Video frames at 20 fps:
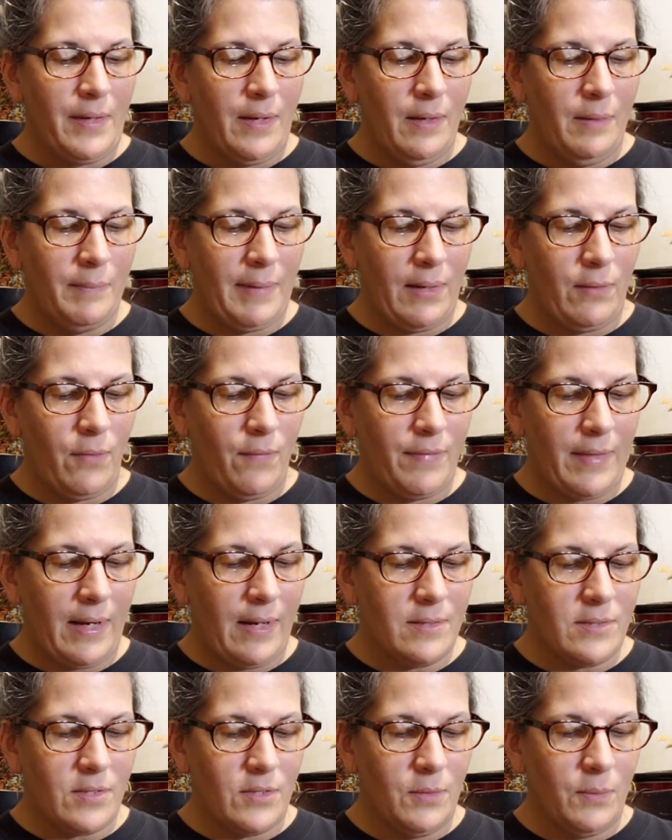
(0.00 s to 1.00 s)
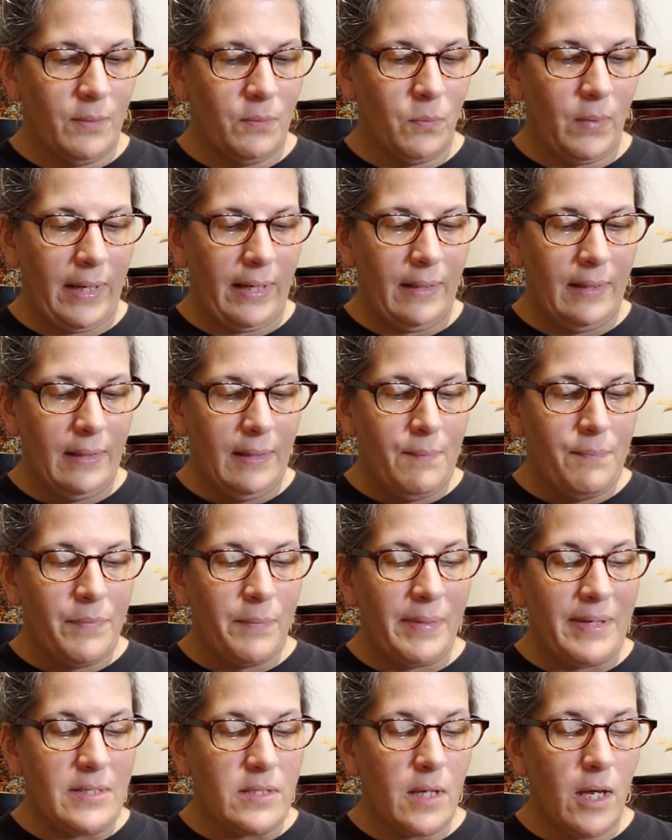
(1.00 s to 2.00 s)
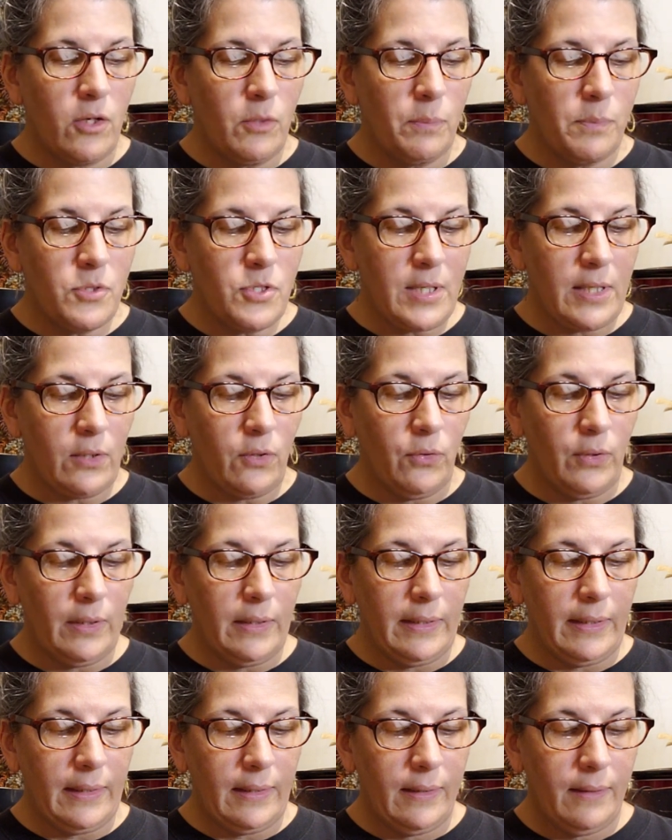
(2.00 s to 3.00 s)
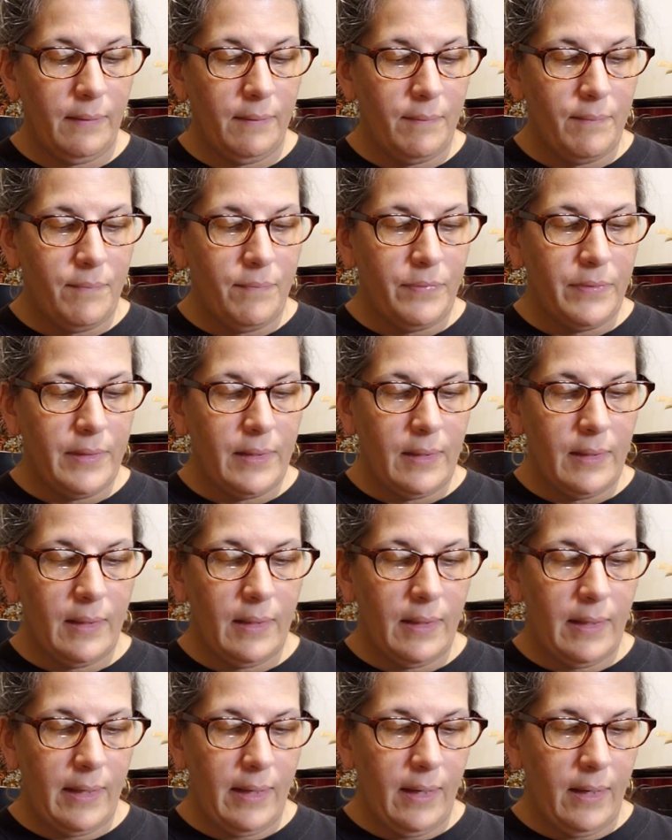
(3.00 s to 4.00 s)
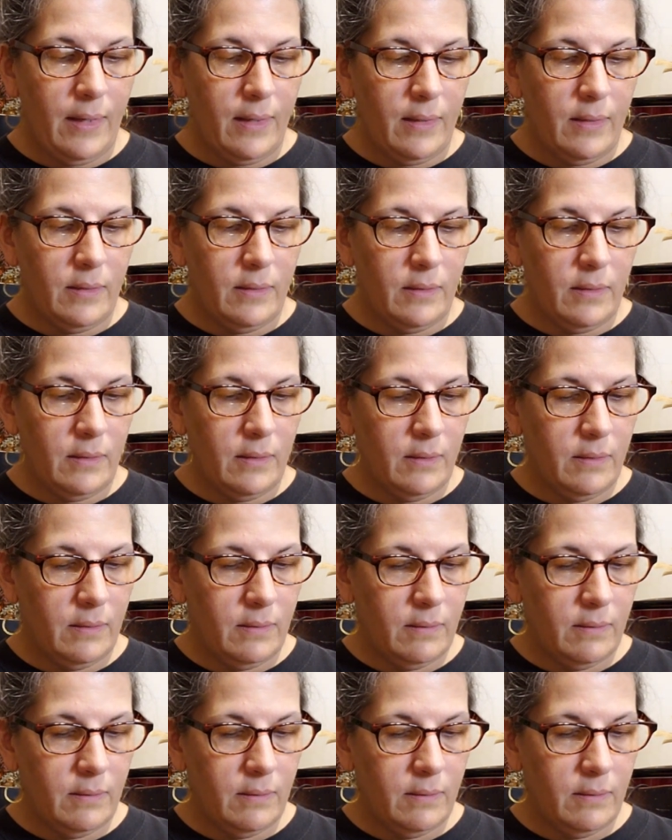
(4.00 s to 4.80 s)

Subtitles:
I don't know if that has to do with weight, but it's 100% acrylic, and